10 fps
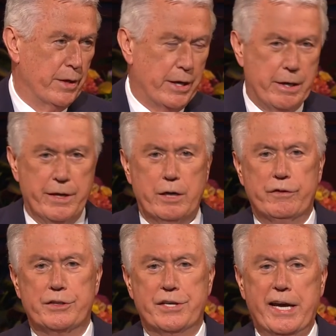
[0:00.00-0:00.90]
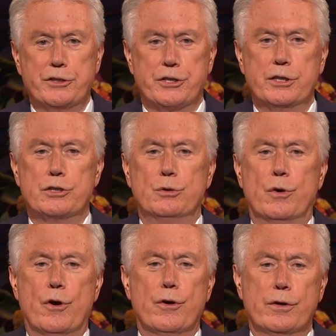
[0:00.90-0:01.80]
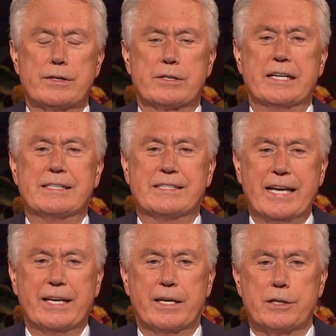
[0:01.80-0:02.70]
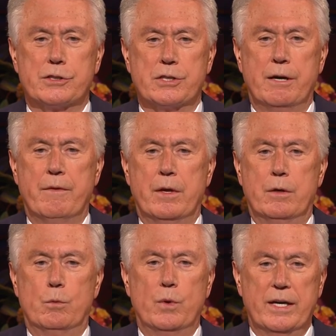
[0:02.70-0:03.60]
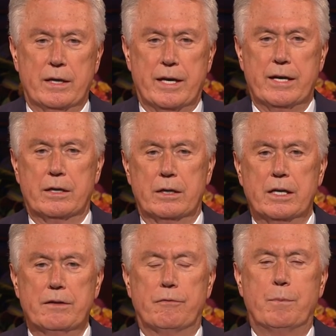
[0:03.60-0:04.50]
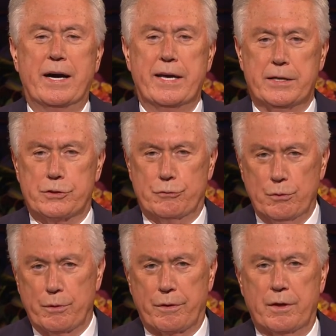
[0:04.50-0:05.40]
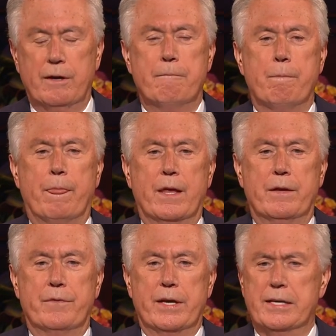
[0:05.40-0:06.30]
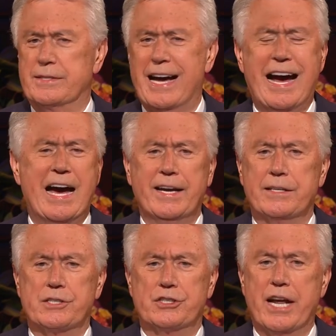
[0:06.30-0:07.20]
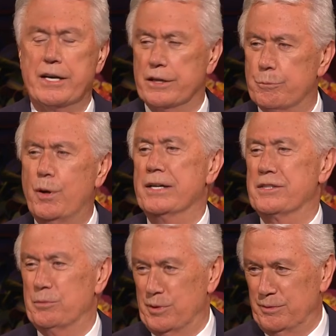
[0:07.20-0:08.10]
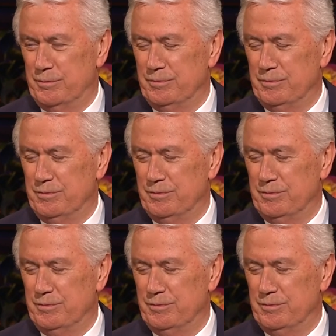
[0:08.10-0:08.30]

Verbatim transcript: And the invitation to earnestly seek his will and live by his truth is the highest standard possible.